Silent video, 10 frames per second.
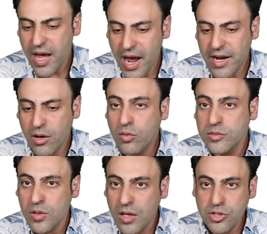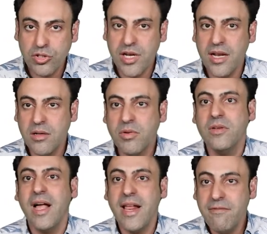and also
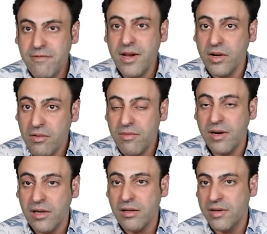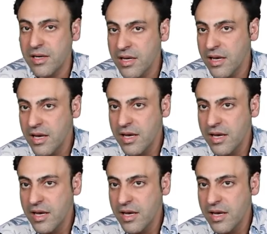understandable and very, very, very